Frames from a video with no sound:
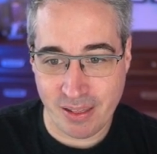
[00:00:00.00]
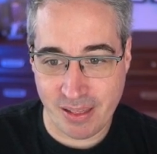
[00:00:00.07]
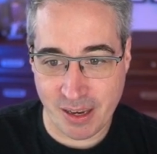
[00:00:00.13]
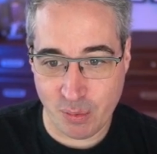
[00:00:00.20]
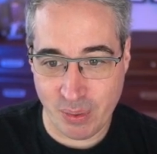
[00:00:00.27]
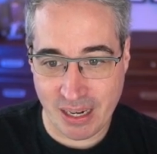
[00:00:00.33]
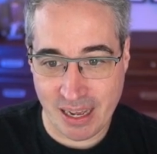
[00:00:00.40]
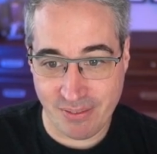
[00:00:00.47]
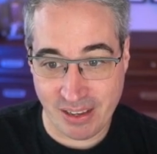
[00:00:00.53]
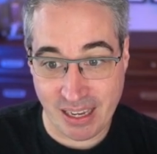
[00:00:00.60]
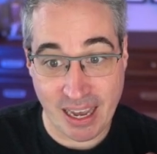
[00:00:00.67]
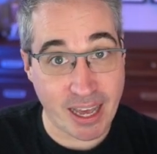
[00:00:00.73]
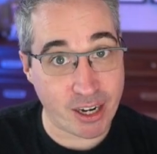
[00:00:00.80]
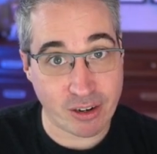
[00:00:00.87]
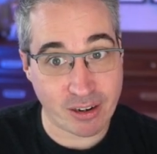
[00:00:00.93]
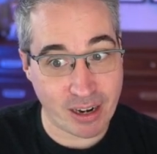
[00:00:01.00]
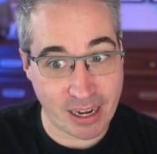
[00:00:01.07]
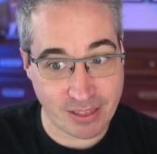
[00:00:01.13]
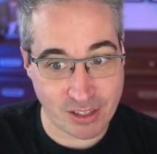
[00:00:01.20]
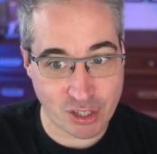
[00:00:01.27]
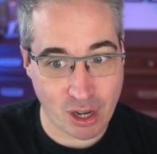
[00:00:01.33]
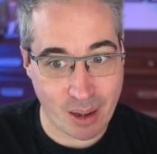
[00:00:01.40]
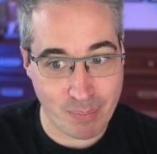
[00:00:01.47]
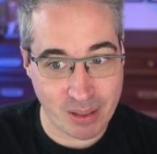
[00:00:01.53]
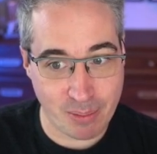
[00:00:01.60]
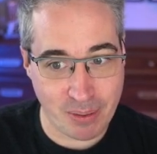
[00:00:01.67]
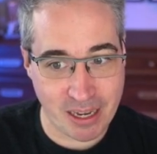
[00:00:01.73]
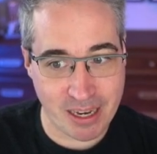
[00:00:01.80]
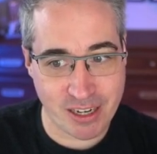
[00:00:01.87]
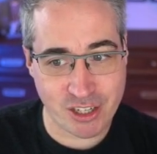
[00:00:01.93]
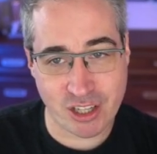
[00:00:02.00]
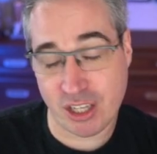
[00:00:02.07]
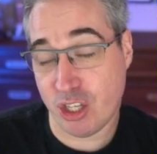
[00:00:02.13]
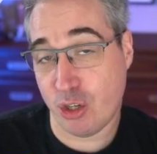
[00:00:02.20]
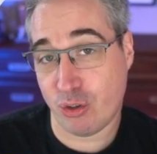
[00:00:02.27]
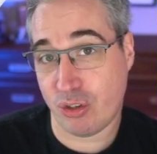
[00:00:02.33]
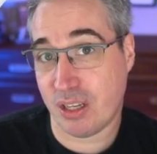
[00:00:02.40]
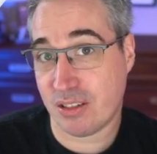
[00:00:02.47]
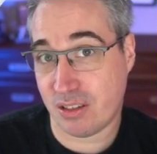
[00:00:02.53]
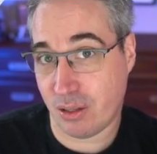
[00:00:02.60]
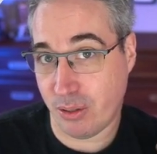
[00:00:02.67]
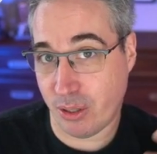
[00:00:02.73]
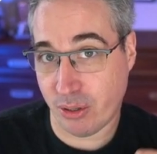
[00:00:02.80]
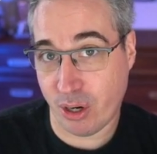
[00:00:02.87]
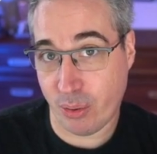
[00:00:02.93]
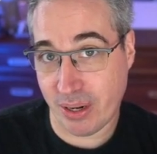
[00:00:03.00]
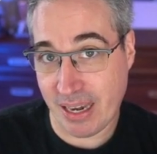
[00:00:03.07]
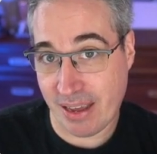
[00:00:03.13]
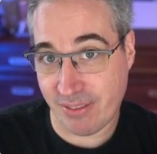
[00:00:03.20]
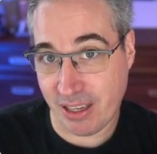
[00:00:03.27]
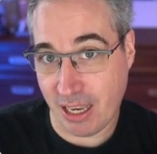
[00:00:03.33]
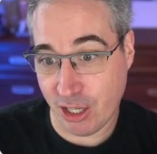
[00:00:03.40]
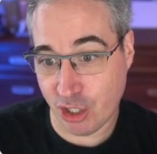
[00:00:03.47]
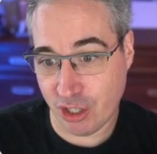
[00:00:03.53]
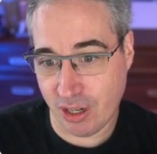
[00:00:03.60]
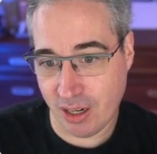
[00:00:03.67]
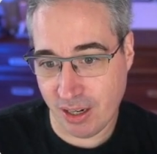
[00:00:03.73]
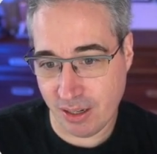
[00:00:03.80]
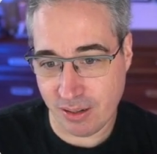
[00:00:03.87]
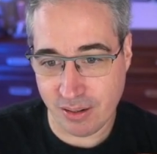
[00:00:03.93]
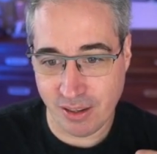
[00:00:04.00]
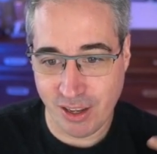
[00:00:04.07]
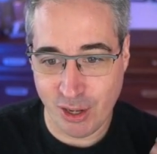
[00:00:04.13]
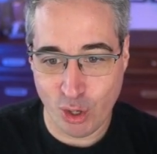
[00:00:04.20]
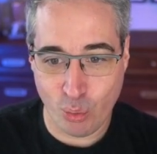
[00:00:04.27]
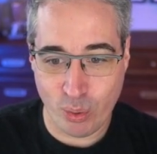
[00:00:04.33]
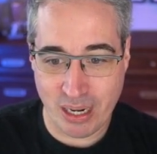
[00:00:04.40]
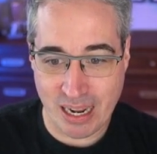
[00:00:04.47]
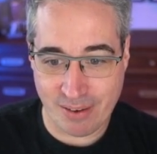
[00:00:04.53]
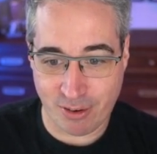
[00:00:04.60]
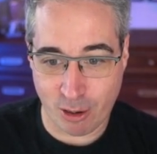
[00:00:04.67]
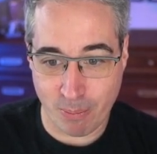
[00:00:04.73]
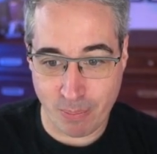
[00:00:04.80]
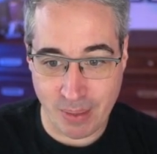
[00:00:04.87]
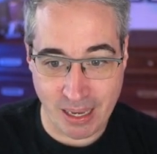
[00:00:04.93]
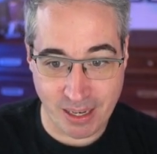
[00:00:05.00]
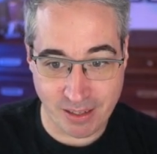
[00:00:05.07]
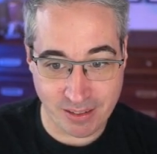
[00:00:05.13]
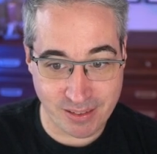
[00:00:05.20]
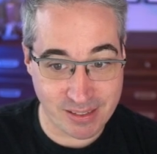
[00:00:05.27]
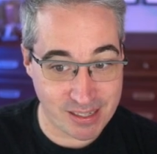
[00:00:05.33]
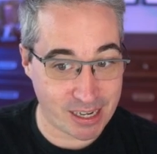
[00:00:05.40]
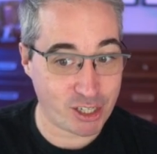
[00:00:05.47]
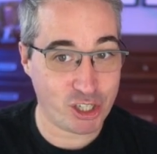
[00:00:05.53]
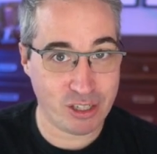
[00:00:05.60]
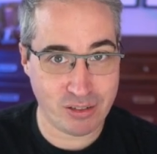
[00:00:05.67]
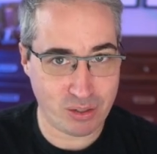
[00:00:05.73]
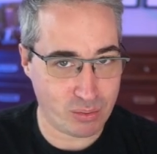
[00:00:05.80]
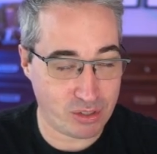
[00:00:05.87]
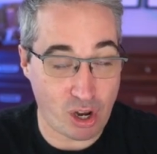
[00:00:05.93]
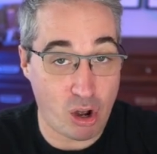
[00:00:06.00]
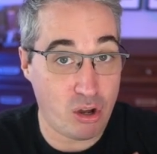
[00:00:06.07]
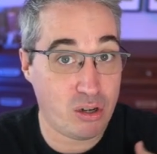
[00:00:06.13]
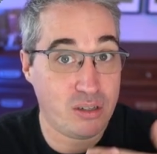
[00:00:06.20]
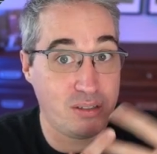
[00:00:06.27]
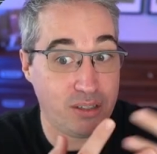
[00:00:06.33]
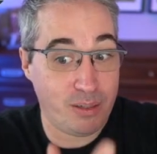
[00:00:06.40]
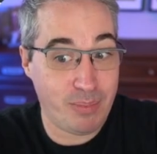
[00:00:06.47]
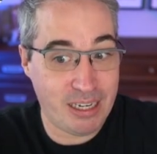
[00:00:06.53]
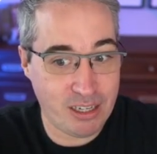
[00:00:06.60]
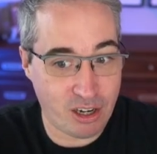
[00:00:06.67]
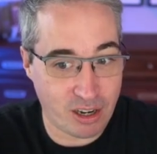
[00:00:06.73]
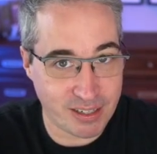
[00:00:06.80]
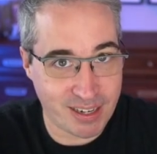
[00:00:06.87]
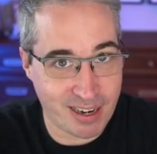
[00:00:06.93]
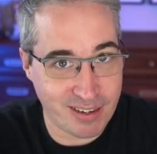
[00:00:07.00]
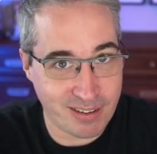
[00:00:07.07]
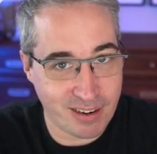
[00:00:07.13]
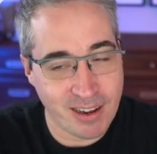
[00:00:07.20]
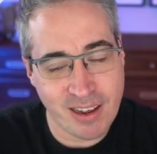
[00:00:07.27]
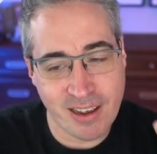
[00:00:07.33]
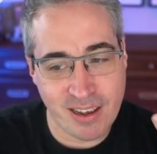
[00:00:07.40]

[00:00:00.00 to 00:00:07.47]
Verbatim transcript: Then we'd have a header at the top of the page that usually has the logo and navigation in it. We'd have our main section, so it's all the main content.